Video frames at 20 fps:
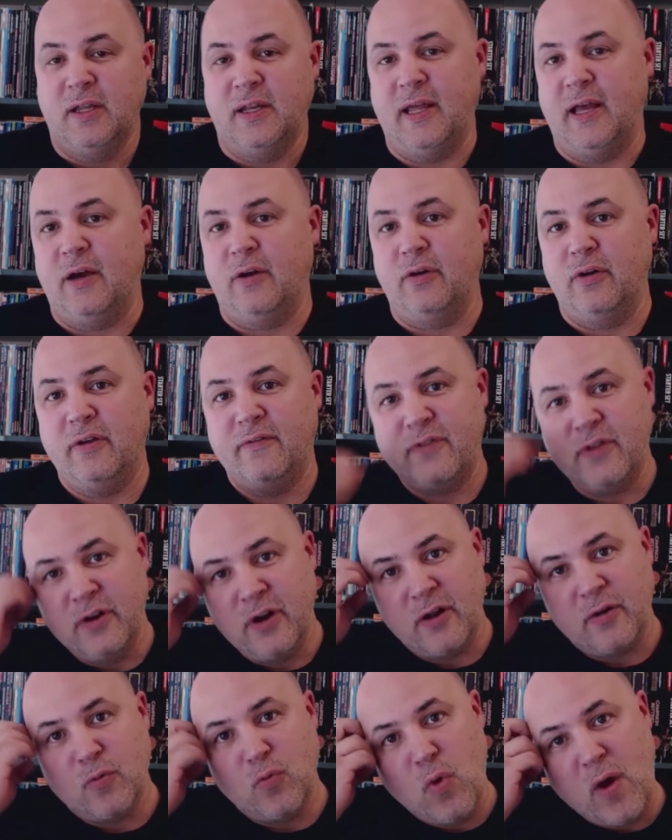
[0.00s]
Now, if
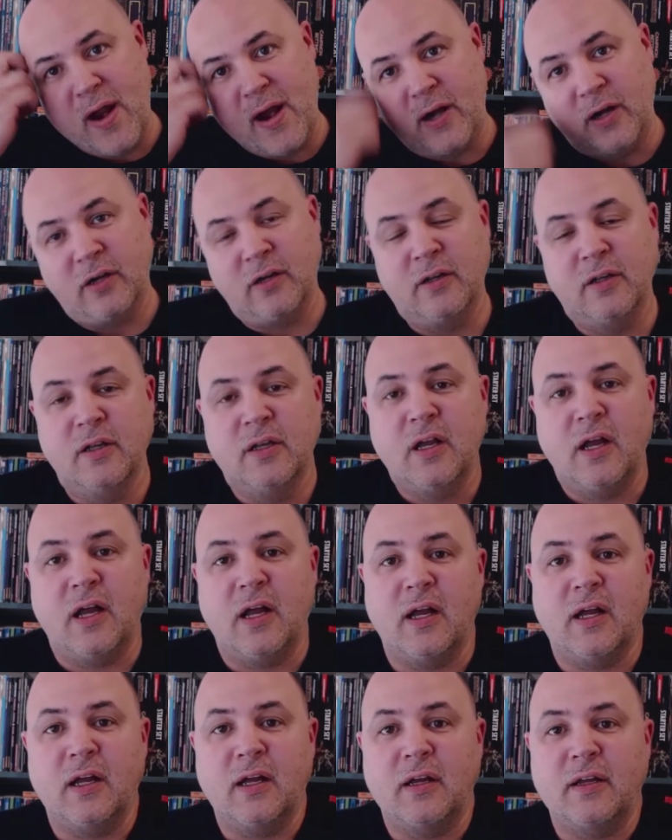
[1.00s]
you're not aware,
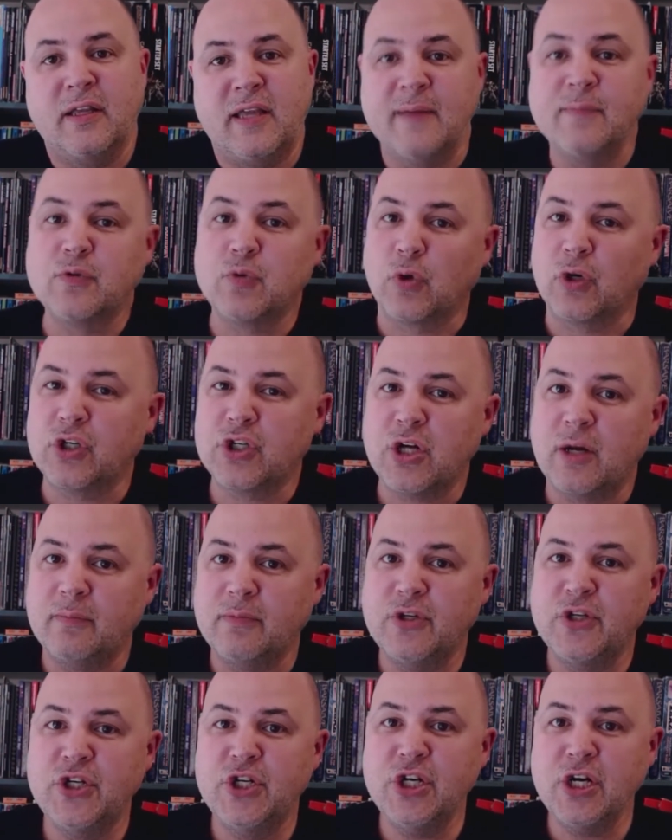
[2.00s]
Games
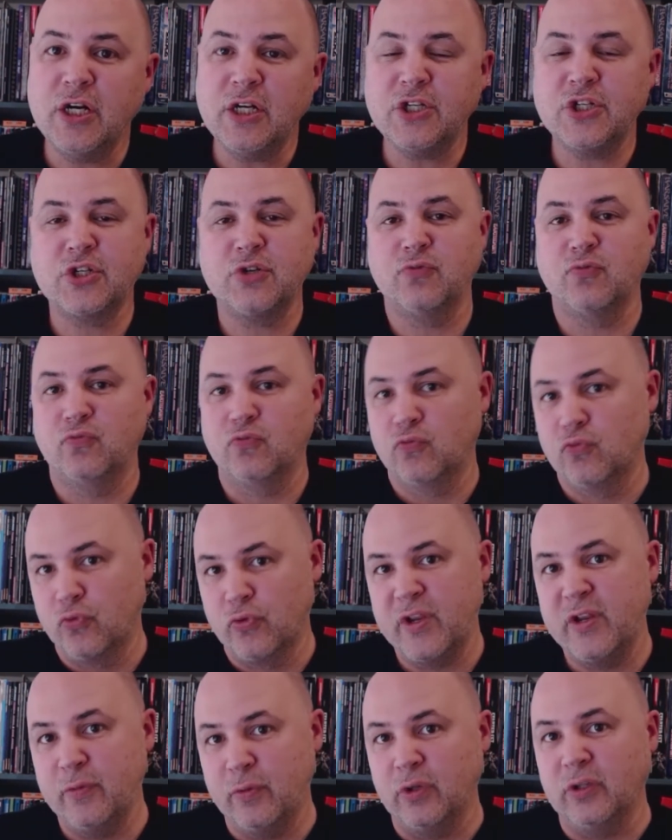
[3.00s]
Workshop just
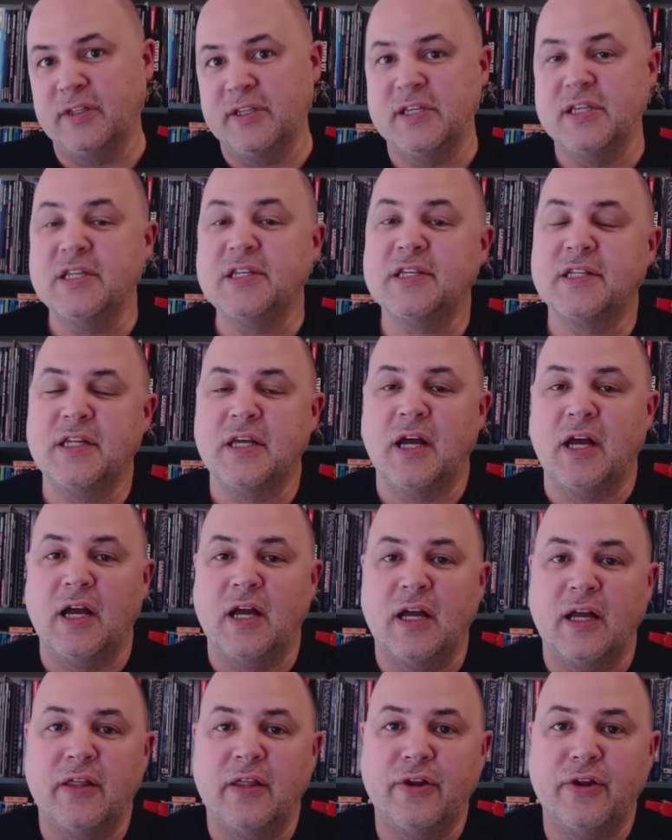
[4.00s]
re-released
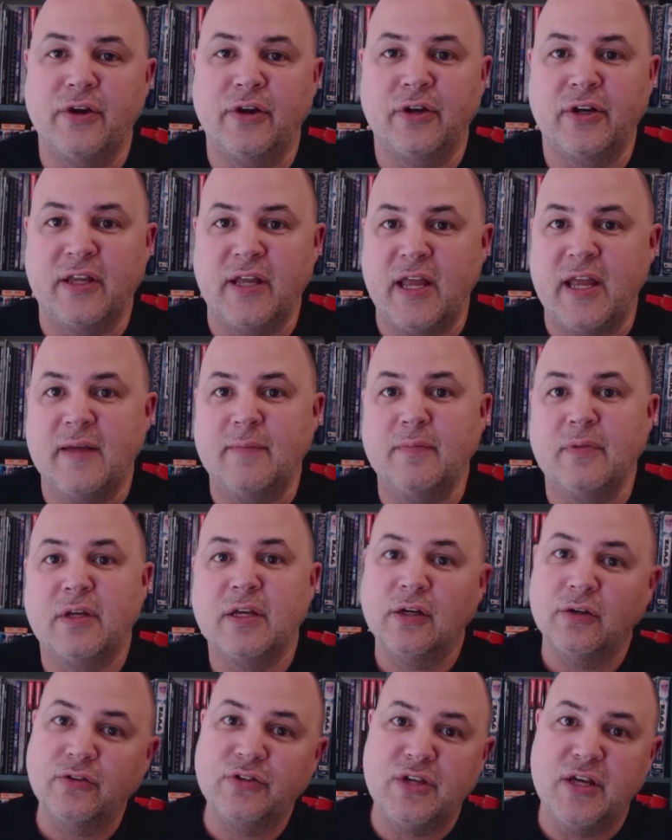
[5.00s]
their
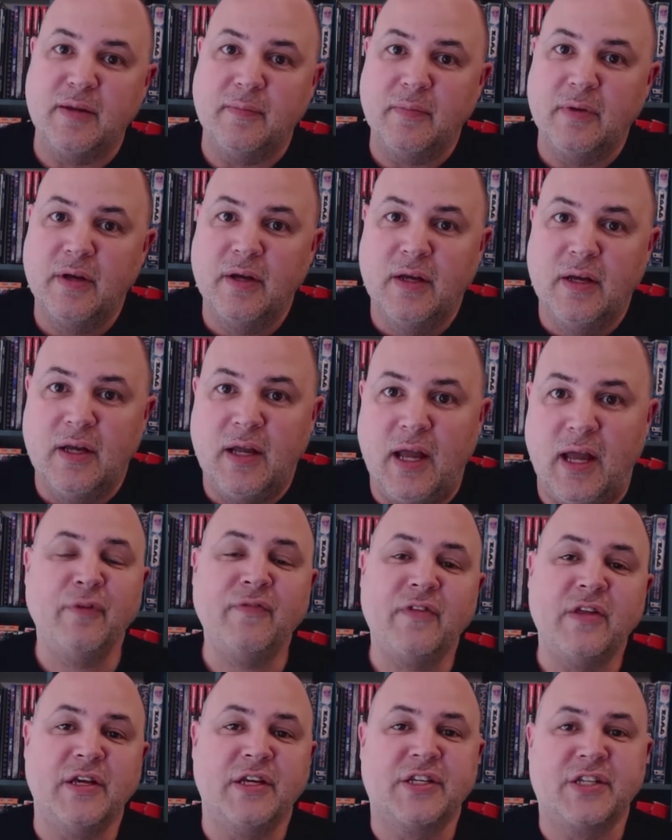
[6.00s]
game Kill Team. It
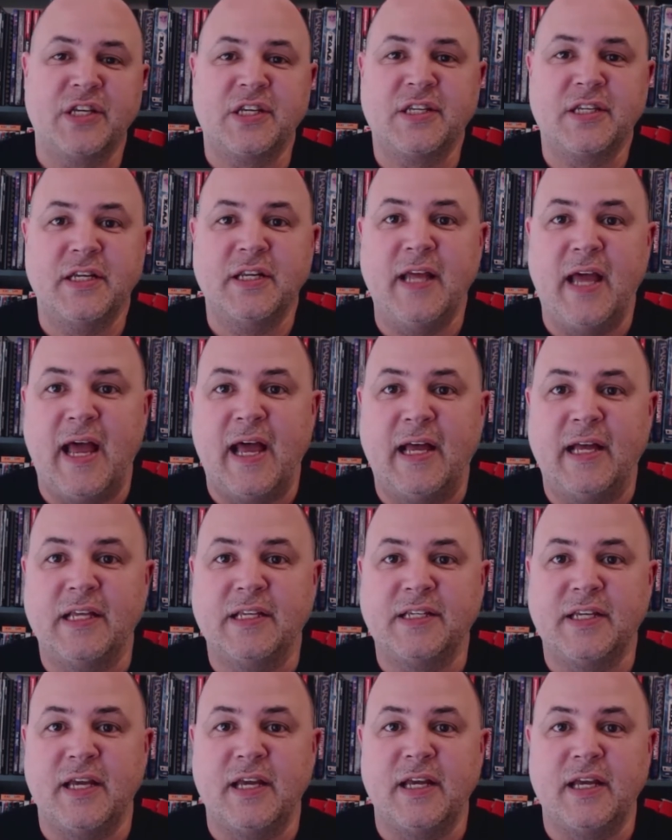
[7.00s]
previously existed
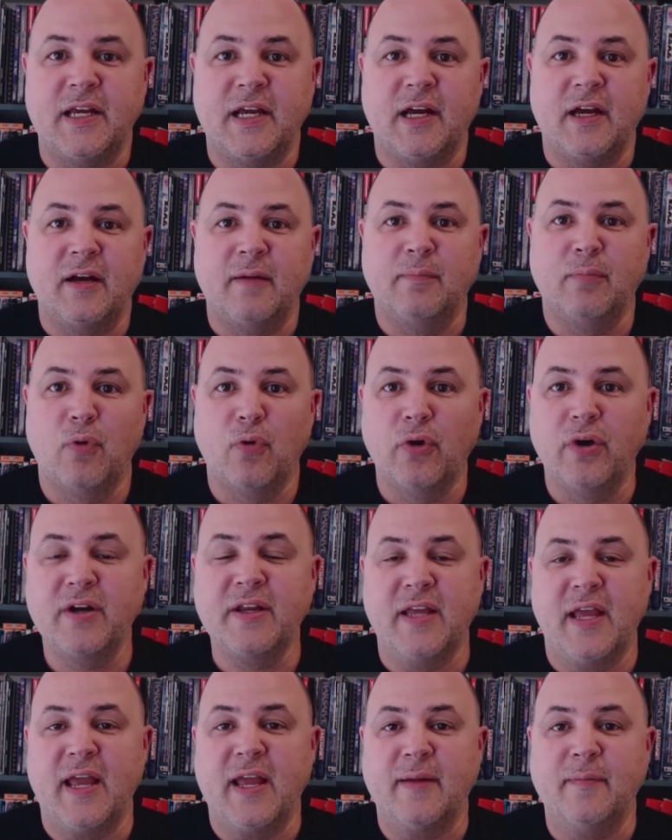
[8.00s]
as a
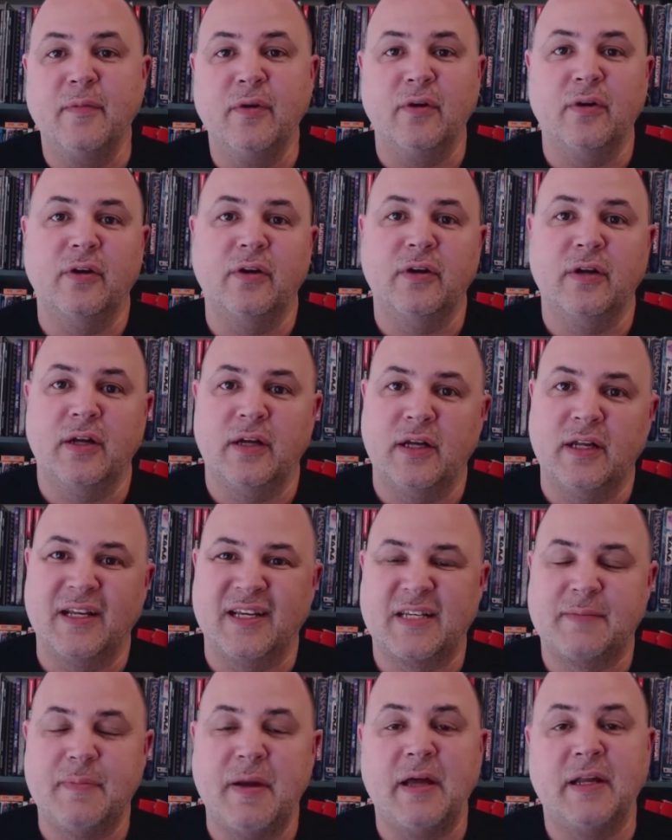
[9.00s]
board game or
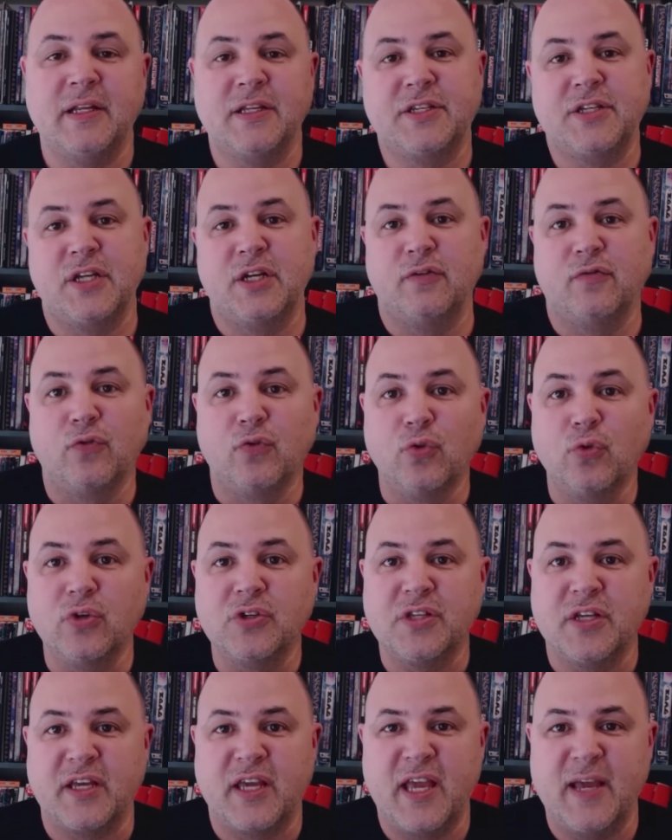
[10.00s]
an expanded set of
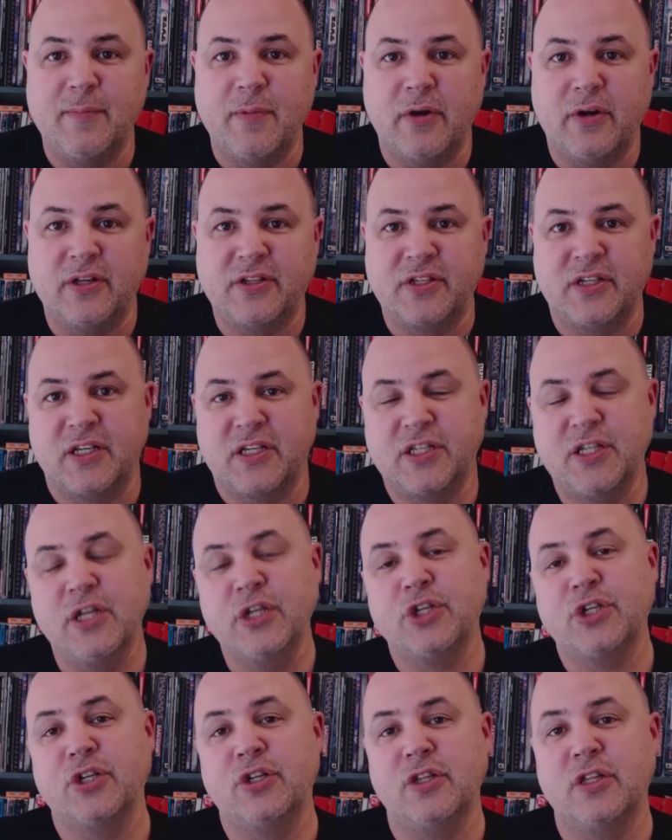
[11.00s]
rules that came out as an
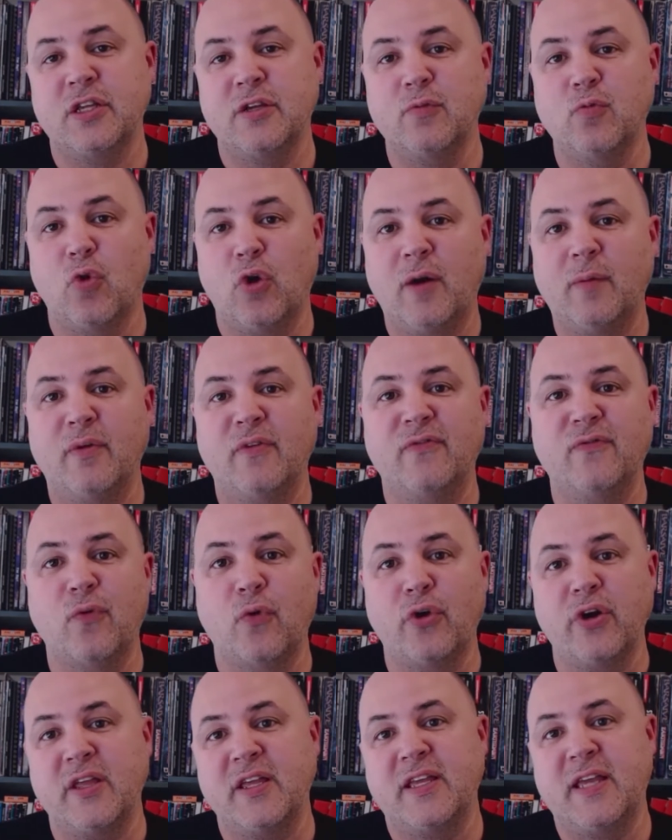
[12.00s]
extension to the Warhammer
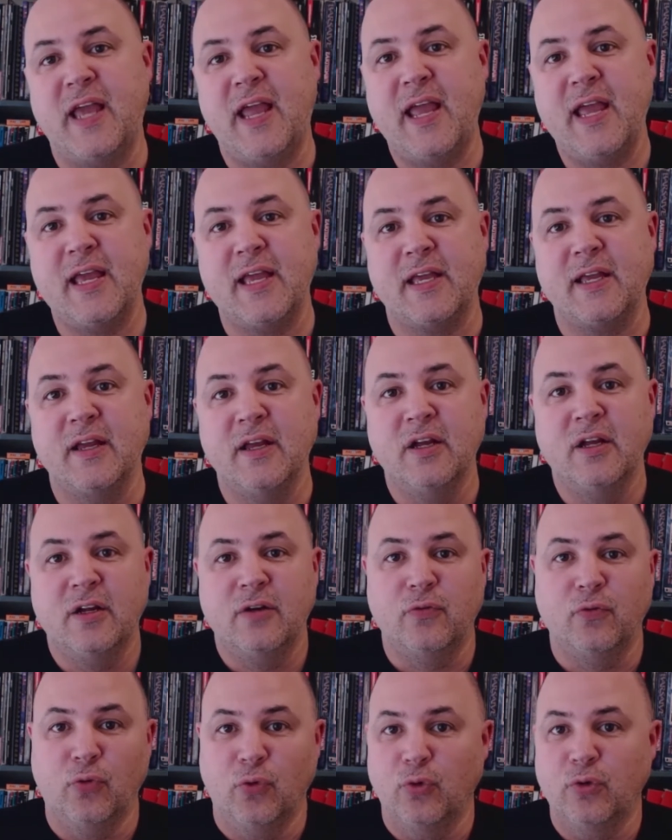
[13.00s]
40K
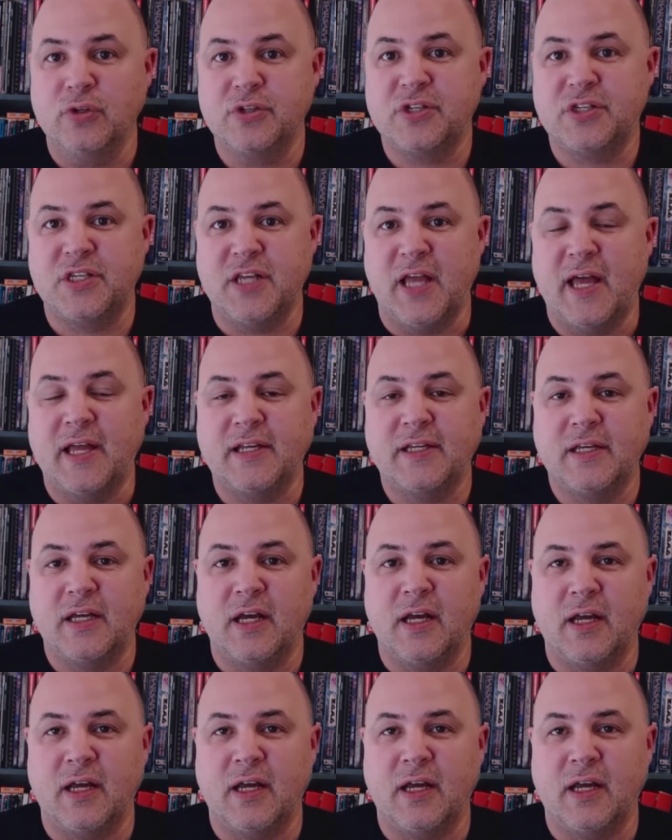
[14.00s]
rule set.